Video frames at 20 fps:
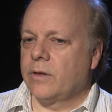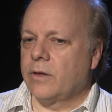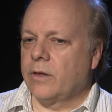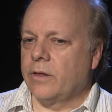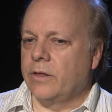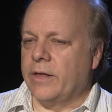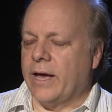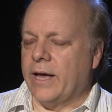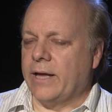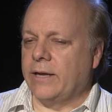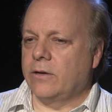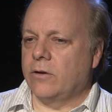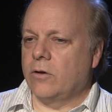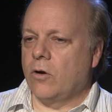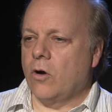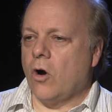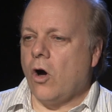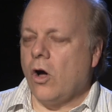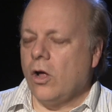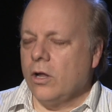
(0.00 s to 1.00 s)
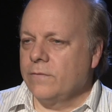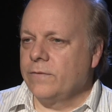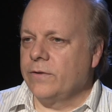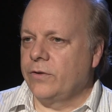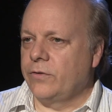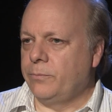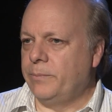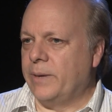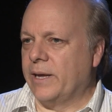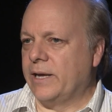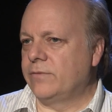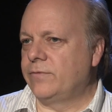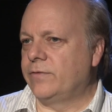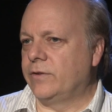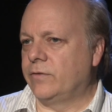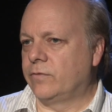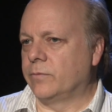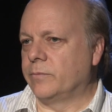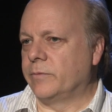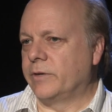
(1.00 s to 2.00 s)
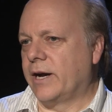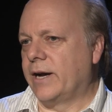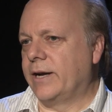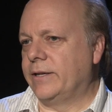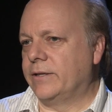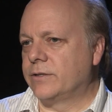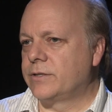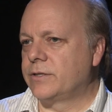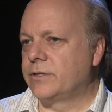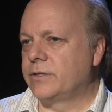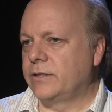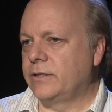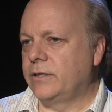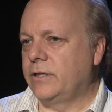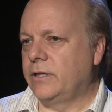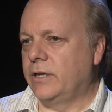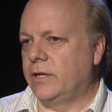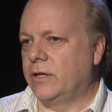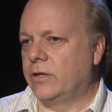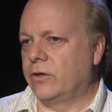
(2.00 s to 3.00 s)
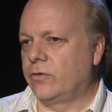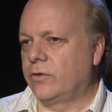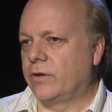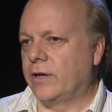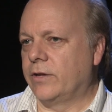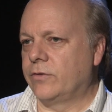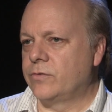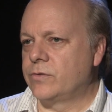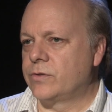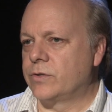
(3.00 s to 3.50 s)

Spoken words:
That all of us benefit from guidance in those kinds of